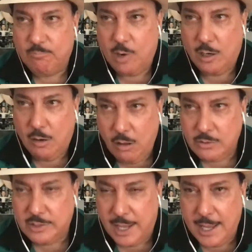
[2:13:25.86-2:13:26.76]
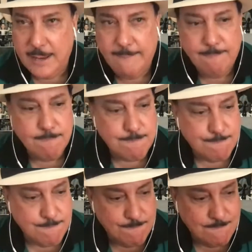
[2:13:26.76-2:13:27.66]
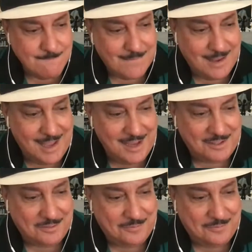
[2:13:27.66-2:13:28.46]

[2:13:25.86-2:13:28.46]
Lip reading: long time as